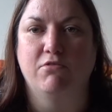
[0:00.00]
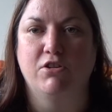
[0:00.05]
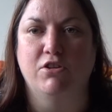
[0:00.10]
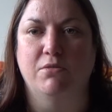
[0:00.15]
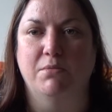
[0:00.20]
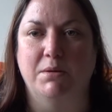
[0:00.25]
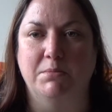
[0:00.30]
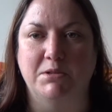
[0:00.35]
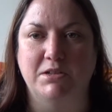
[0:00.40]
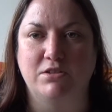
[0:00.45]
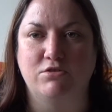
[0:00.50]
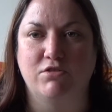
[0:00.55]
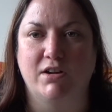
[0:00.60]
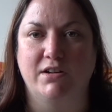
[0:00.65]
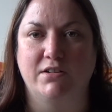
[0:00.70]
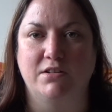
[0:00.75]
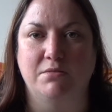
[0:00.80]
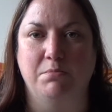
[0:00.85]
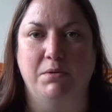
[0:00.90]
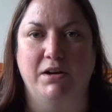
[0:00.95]
room, I'm
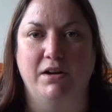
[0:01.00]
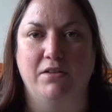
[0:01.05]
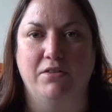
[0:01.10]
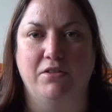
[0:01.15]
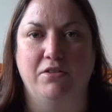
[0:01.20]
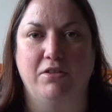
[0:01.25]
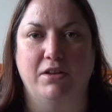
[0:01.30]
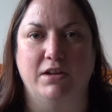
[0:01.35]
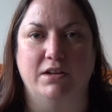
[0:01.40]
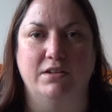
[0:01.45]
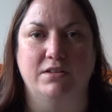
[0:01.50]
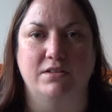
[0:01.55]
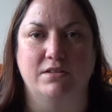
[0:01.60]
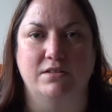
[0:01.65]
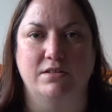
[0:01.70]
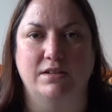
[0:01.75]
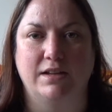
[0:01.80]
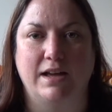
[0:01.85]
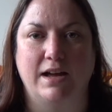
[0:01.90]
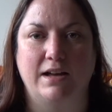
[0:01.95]
distracted by other things
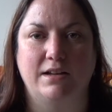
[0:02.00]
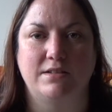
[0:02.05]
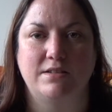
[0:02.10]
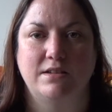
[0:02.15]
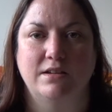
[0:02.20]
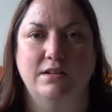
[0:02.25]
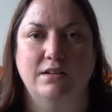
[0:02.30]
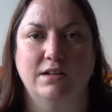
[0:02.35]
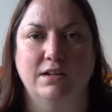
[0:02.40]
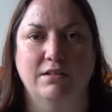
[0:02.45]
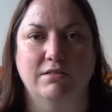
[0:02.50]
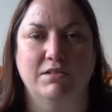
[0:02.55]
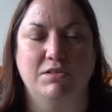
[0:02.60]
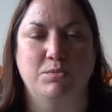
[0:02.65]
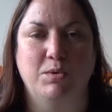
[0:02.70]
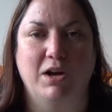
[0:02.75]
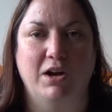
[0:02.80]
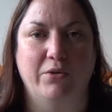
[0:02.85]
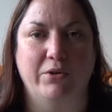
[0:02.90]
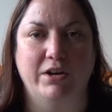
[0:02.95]
because the cat's in here as
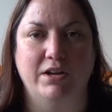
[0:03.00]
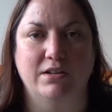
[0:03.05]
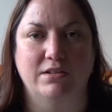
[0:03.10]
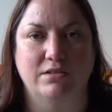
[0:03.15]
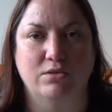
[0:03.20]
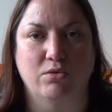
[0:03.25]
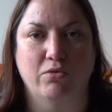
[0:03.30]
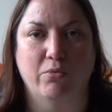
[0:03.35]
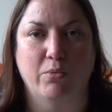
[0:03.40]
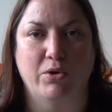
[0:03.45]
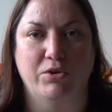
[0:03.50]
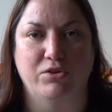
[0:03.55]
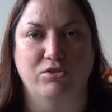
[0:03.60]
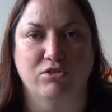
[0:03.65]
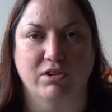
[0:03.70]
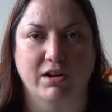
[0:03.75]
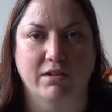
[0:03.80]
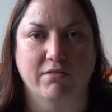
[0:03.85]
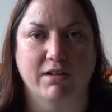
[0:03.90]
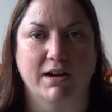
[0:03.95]
well and he's sort of
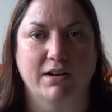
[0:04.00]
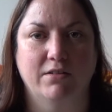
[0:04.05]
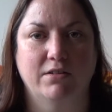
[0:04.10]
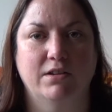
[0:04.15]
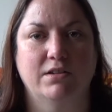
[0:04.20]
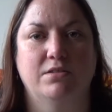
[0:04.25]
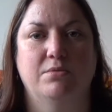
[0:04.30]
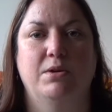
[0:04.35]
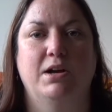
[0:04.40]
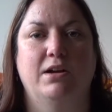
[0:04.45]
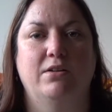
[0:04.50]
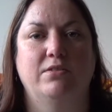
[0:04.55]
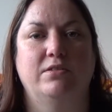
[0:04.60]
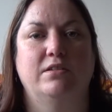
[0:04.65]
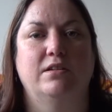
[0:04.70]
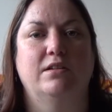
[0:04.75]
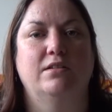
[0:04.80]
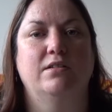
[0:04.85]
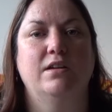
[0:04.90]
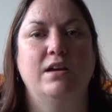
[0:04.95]
wandering around as well.
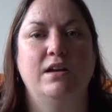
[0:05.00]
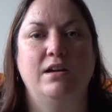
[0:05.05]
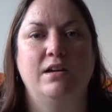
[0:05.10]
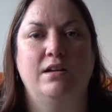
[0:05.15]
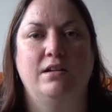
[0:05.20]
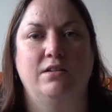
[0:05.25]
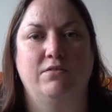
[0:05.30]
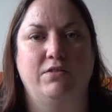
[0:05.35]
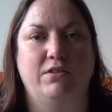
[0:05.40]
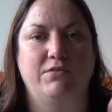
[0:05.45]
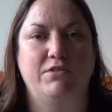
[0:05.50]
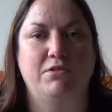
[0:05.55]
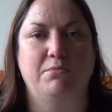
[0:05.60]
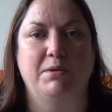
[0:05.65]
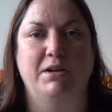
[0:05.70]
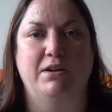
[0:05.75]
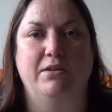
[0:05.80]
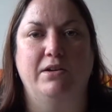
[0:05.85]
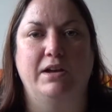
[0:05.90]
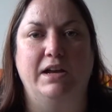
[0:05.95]
So if I've not
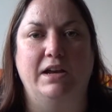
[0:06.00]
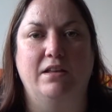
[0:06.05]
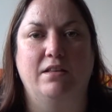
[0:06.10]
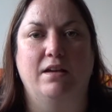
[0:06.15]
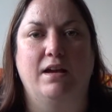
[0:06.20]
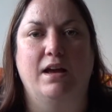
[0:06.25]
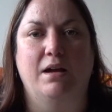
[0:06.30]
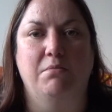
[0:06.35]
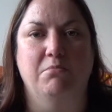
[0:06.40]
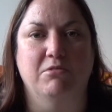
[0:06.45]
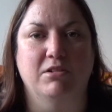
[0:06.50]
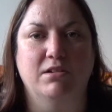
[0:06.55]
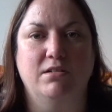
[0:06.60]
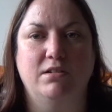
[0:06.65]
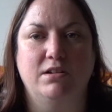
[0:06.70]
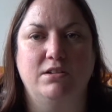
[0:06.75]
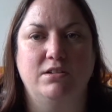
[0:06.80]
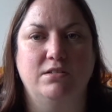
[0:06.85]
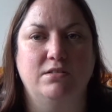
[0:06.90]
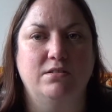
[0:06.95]
been looking at the camera,
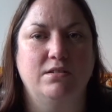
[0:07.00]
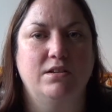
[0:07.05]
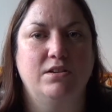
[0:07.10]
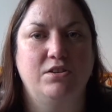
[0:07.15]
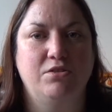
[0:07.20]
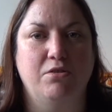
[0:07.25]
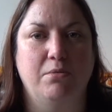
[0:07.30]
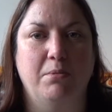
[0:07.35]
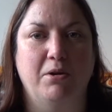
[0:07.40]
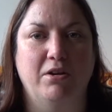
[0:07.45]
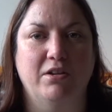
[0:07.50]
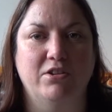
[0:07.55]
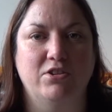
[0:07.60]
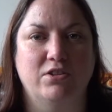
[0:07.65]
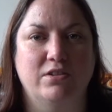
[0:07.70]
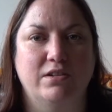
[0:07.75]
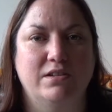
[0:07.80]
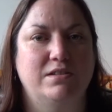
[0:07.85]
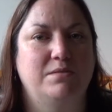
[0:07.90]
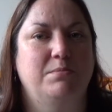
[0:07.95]
I do
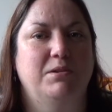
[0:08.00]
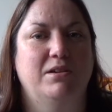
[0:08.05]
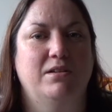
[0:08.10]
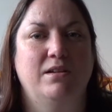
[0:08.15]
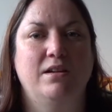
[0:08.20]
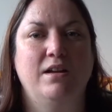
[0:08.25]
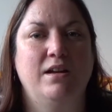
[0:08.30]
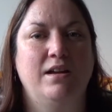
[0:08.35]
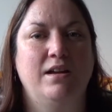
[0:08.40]
apologise, but